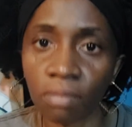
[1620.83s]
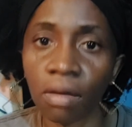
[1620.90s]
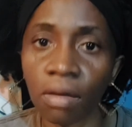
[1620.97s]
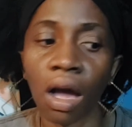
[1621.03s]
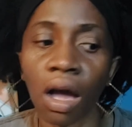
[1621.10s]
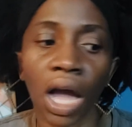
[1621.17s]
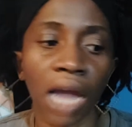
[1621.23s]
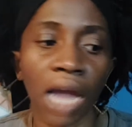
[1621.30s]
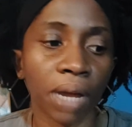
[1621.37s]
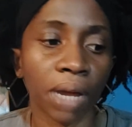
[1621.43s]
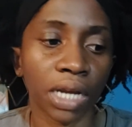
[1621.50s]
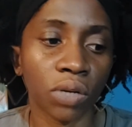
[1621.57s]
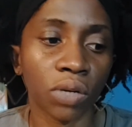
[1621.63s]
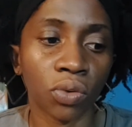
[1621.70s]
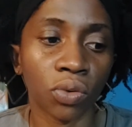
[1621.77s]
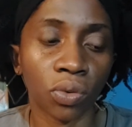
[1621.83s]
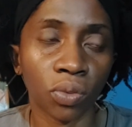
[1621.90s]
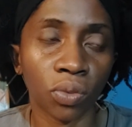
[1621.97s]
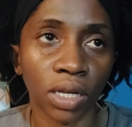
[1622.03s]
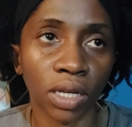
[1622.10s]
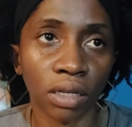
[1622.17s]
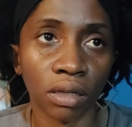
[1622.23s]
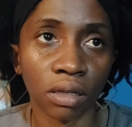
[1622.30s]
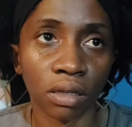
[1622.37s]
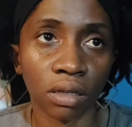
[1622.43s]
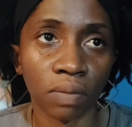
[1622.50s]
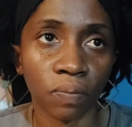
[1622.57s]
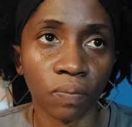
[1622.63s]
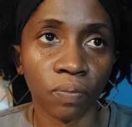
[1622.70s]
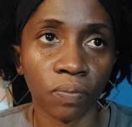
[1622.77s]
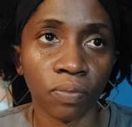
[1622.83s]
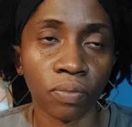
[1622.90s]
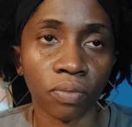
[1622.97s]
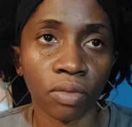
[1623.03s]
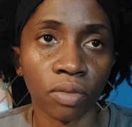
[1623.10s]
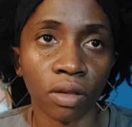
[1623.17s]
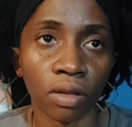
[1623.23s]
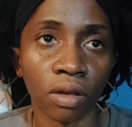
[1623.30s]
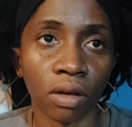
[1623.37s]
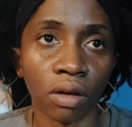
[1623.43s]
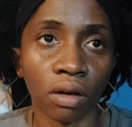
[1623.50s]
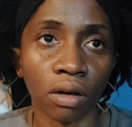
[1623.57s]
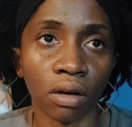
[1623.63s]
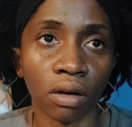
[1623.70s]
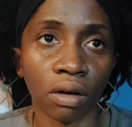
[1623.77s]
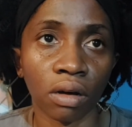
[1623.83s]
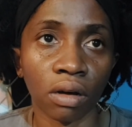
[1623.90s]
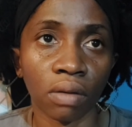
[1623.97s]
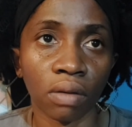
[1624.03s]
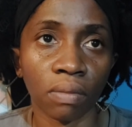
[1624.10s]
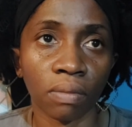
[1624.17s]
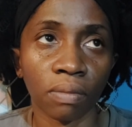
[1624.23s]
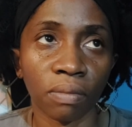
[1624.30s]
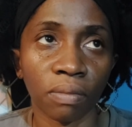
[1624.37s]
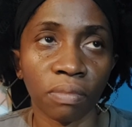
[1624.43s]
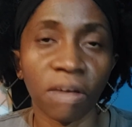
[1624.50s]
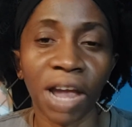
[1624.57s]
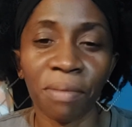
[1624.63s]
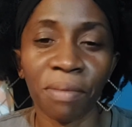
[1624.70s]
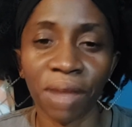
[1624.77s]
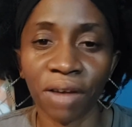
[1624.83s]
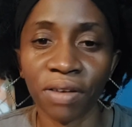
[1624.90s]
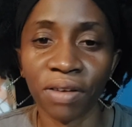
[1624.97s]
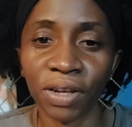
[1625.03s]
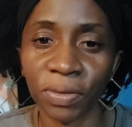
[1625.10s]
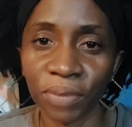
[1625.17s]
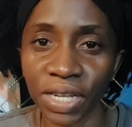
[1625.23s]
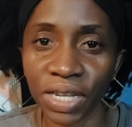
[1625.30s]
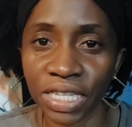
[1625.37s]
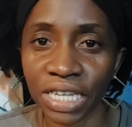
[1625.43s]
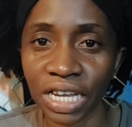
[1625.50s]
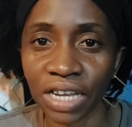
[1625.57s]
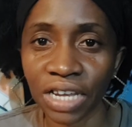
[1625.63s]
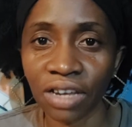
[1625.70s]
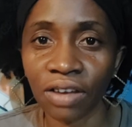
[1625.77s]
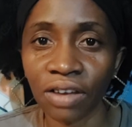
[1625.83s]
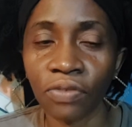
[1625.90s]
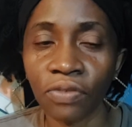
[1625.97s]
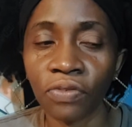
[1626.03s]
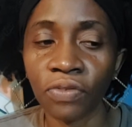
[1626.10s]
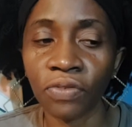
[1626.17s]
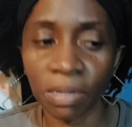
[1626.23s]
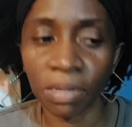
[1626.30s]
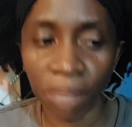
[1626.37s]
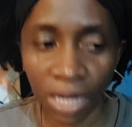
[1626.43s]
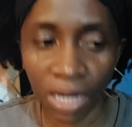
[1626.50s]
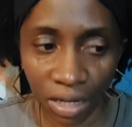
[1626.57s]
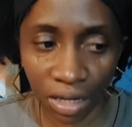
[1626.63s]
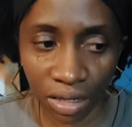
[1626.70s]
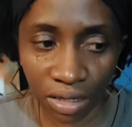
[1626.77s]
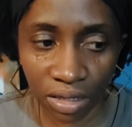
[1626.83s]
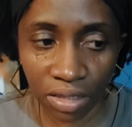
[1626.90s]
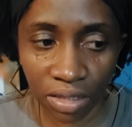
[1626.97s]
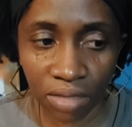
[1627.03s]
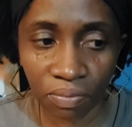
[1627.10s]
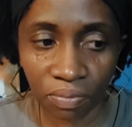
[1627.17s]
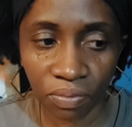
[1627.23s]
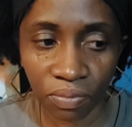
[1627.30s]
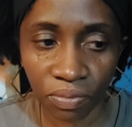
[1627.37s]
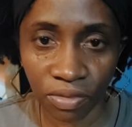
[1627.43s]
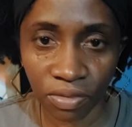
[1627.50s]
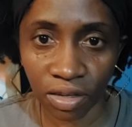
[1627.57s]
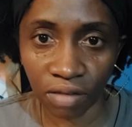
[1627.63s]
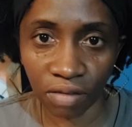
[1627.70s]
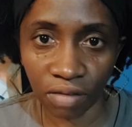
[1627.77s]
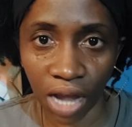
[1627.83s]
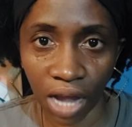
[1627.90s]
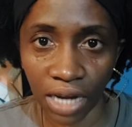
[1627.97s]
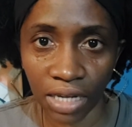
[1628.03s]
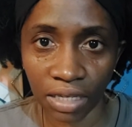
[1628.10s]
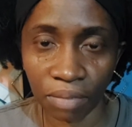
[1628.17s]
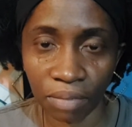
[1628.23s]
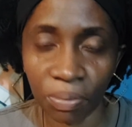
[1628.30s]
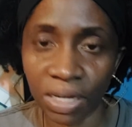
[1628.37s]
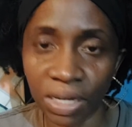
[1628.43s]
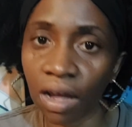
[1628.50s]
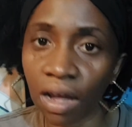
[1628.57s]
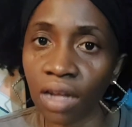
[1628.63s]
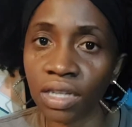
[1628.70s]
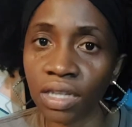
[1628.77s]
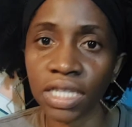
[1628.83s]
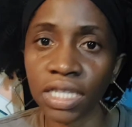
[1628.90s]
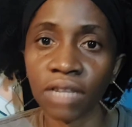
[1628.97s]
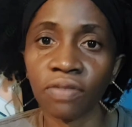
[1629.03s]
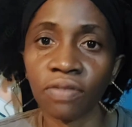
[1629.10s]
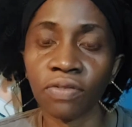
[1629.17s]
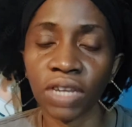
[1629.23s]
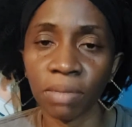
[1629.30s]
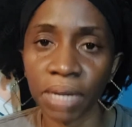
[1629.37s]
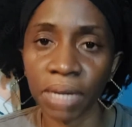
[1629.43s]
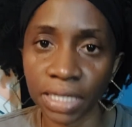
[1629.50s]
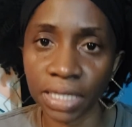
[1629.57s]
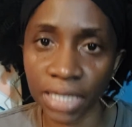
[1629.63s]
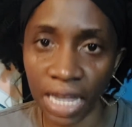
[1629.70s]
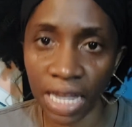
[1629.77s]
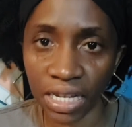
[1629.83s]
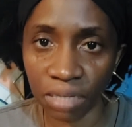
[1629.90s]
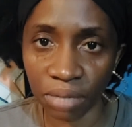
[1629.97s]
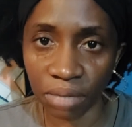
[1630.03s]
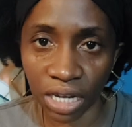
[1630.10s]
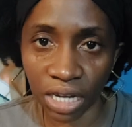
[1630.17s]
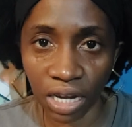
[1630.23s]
I might go with primarily with females, right? Because females tend to be